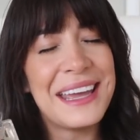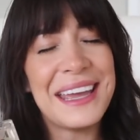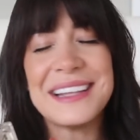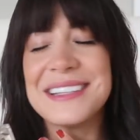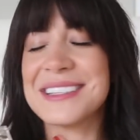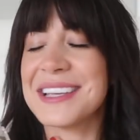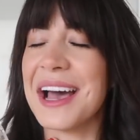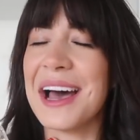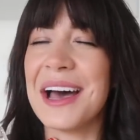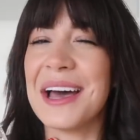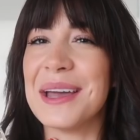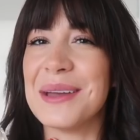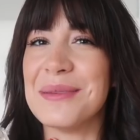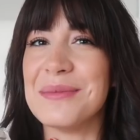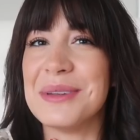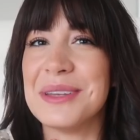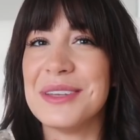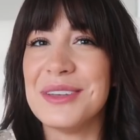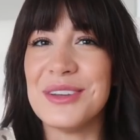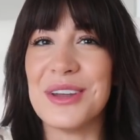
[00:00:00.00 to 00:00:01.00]
in
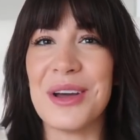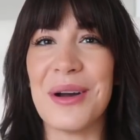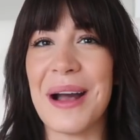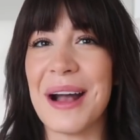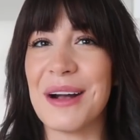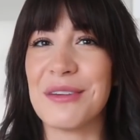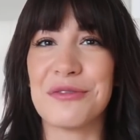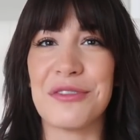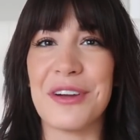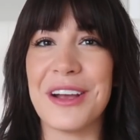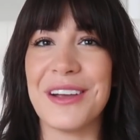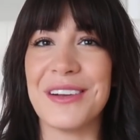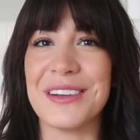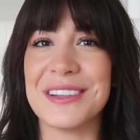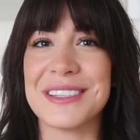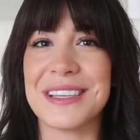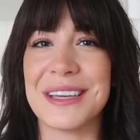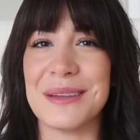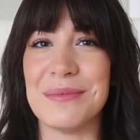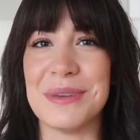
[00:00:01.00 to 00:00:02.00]
time. You know how
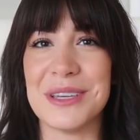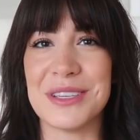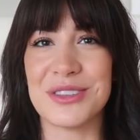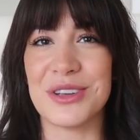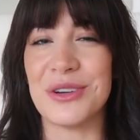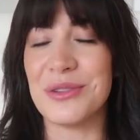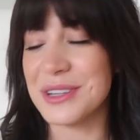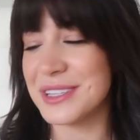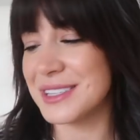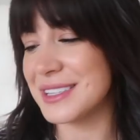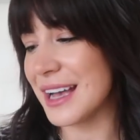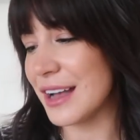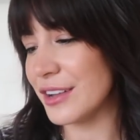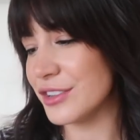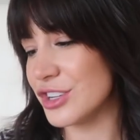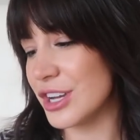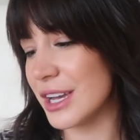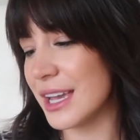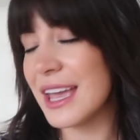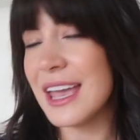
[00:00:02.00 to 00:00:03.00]
fragrance can be so
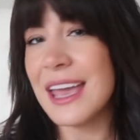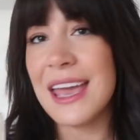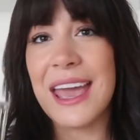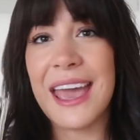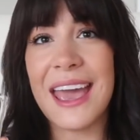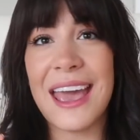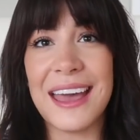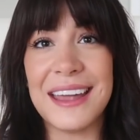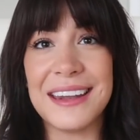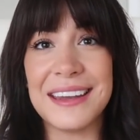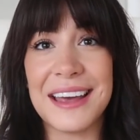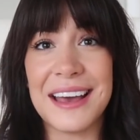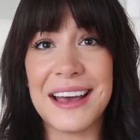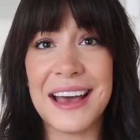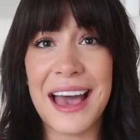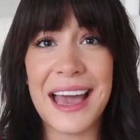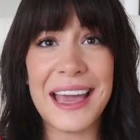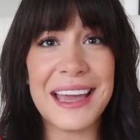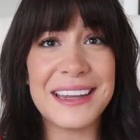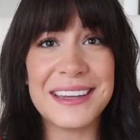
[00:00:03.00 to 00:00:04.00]
nostalgic. And
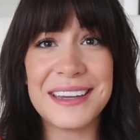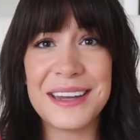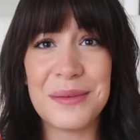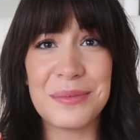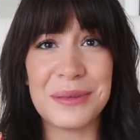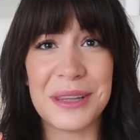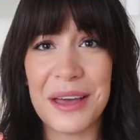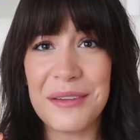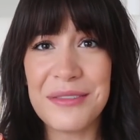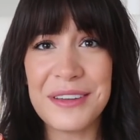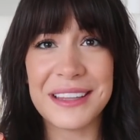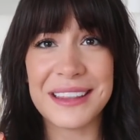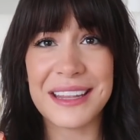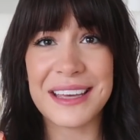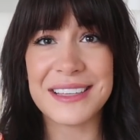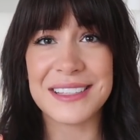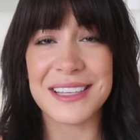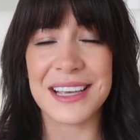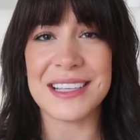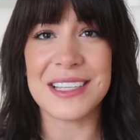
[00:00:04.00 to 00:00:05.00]
I ended up loving
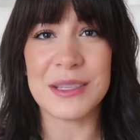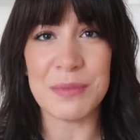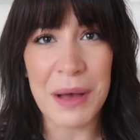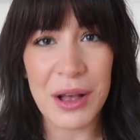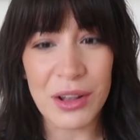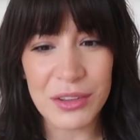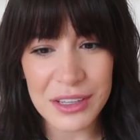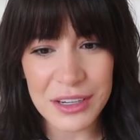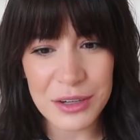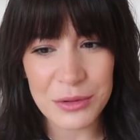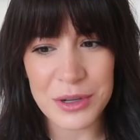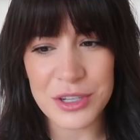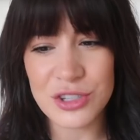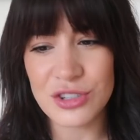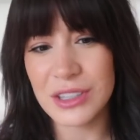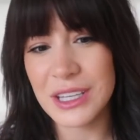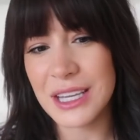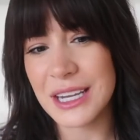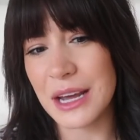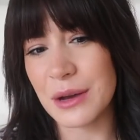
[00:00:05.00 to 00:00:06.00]
this. I smelled it
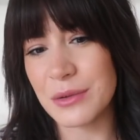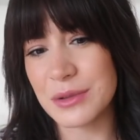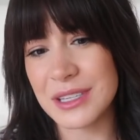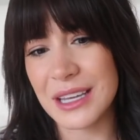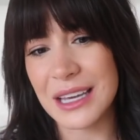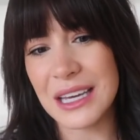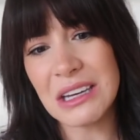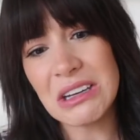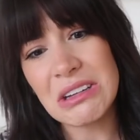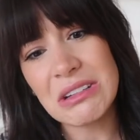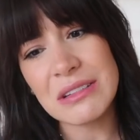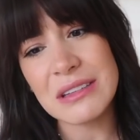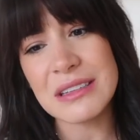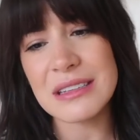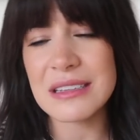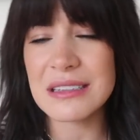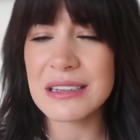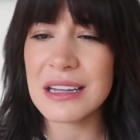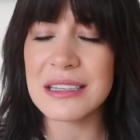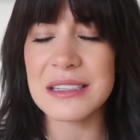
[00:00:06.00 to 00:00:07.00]
originally and I was like, oh,
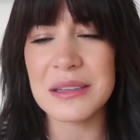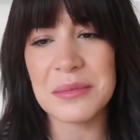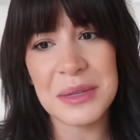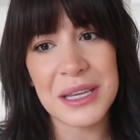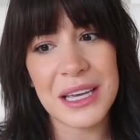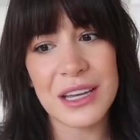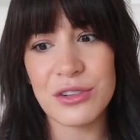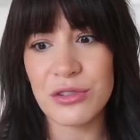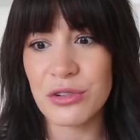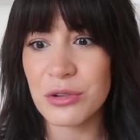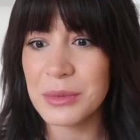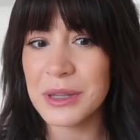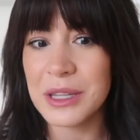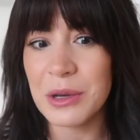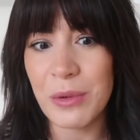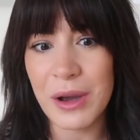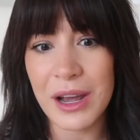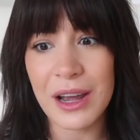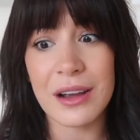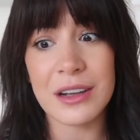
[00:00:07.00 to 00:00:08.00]
this is not something I'd normally
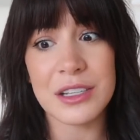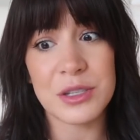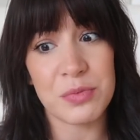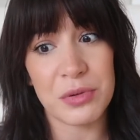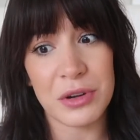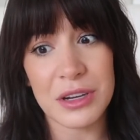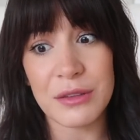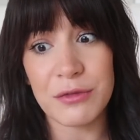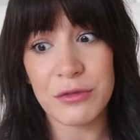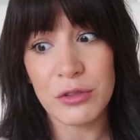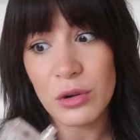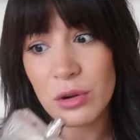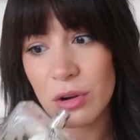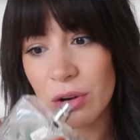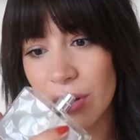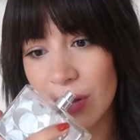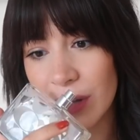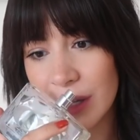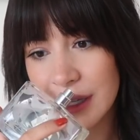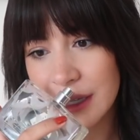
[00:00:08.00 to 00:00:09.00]
wear. It's pretty
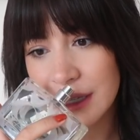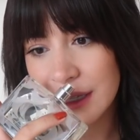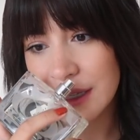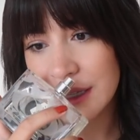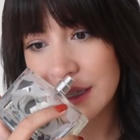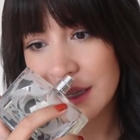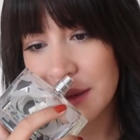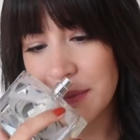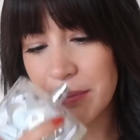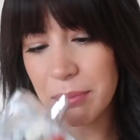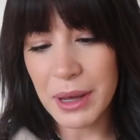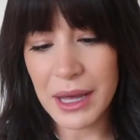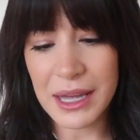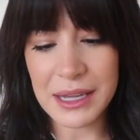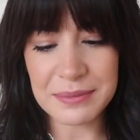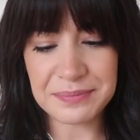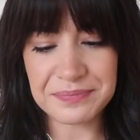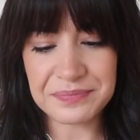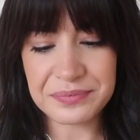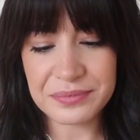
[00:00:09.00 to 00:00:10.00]
floral.
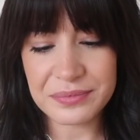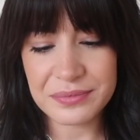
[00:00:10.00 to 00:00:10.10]
But